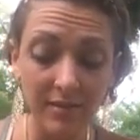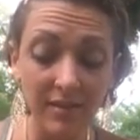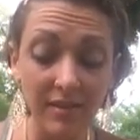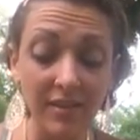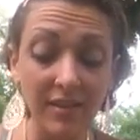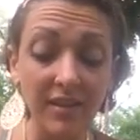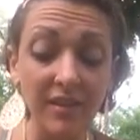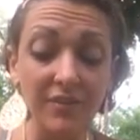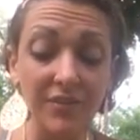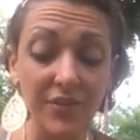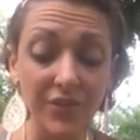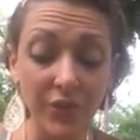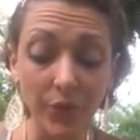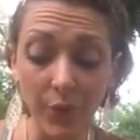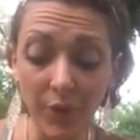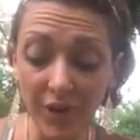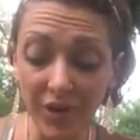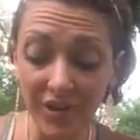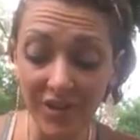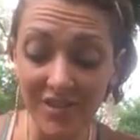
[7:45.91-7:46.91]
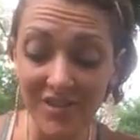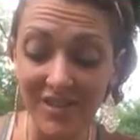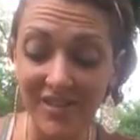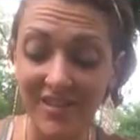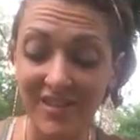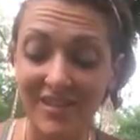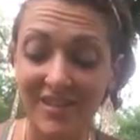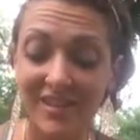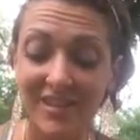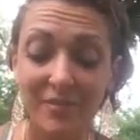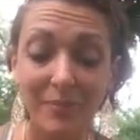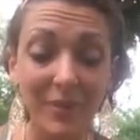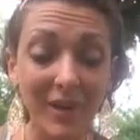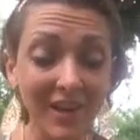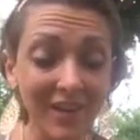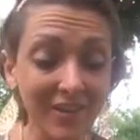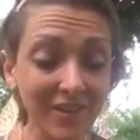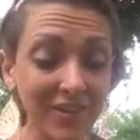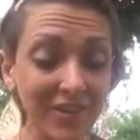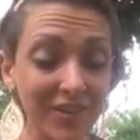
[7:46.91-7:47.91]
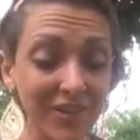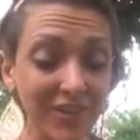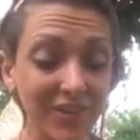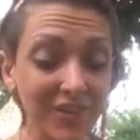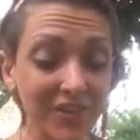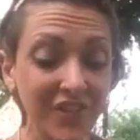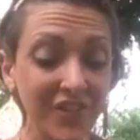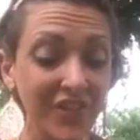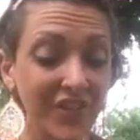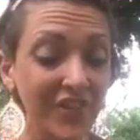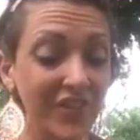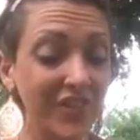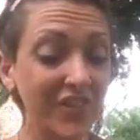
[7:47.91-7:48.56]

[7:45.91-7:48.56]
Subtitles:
the Knight of Swords, the Knight of Pentacles,